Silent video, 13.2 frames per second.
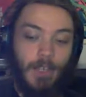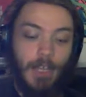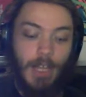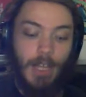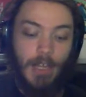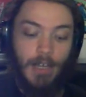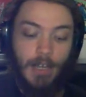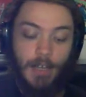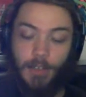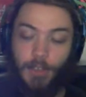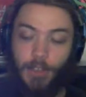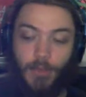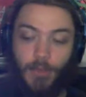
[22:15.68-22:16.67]
And
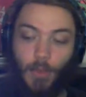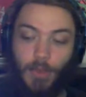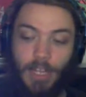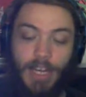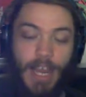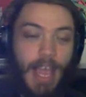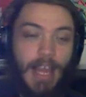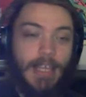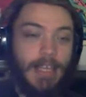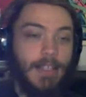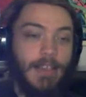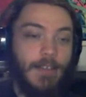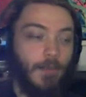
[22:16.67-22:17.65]
you don't need
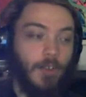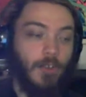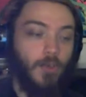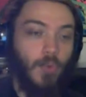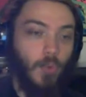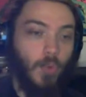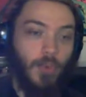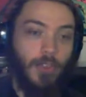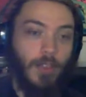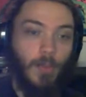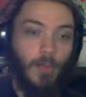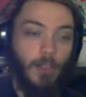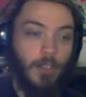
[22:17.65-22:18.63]
any different tools
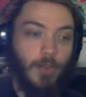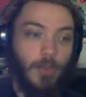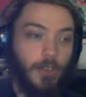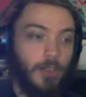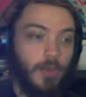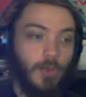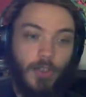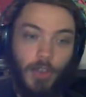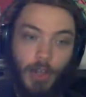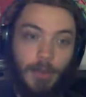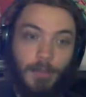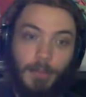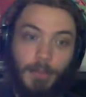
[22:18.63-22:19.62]
than what you would use on a
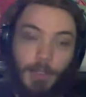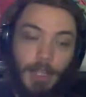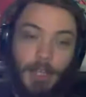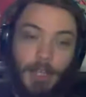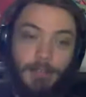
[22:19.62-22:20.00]
Gunpla.